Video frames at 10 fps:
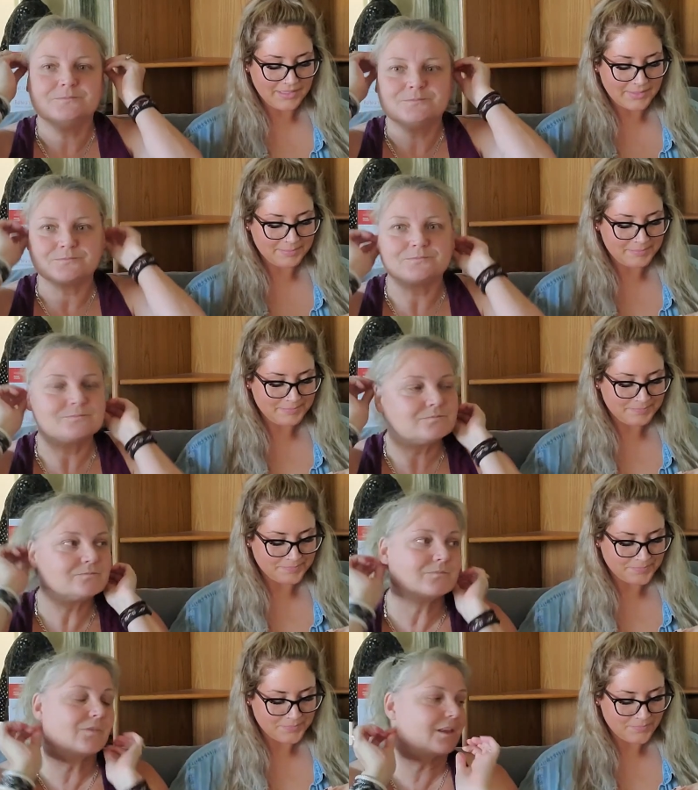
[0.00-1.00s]
Speaker 1: um,
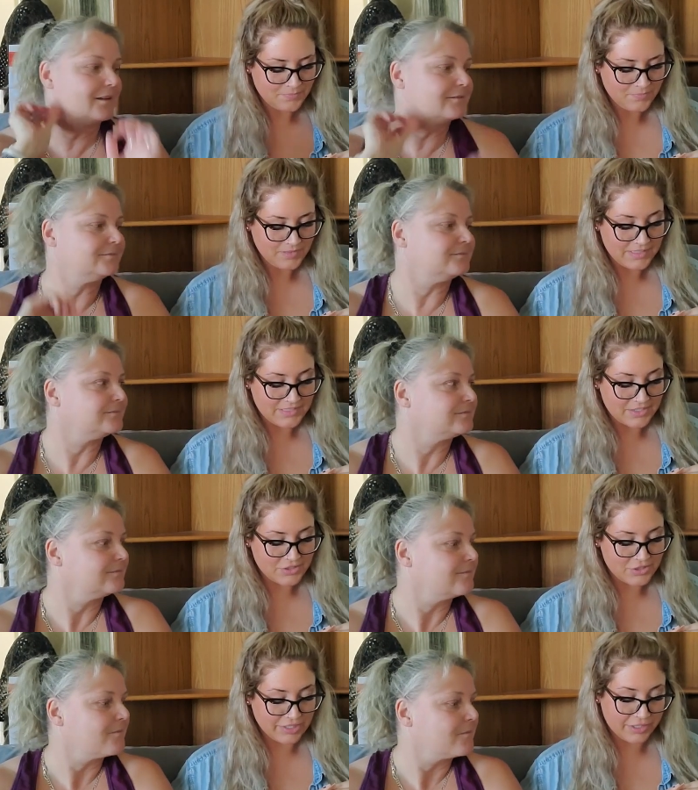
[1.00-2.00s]
is it
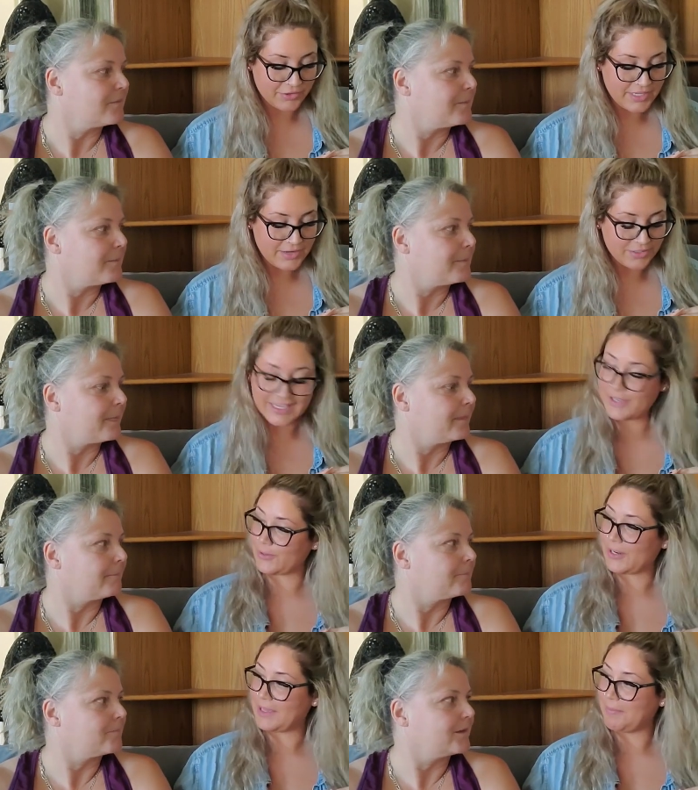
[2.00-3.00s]
chicory or
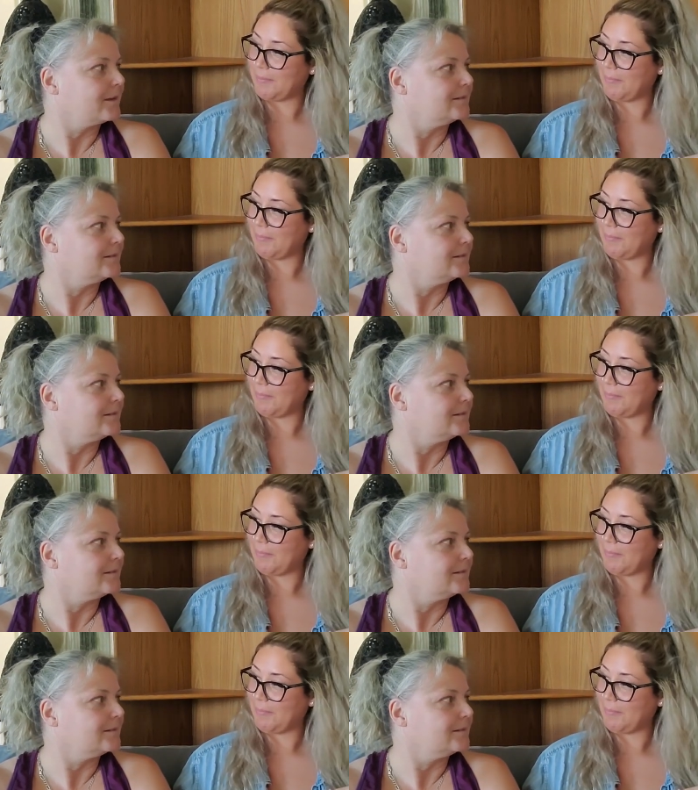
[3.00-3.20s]
hickory?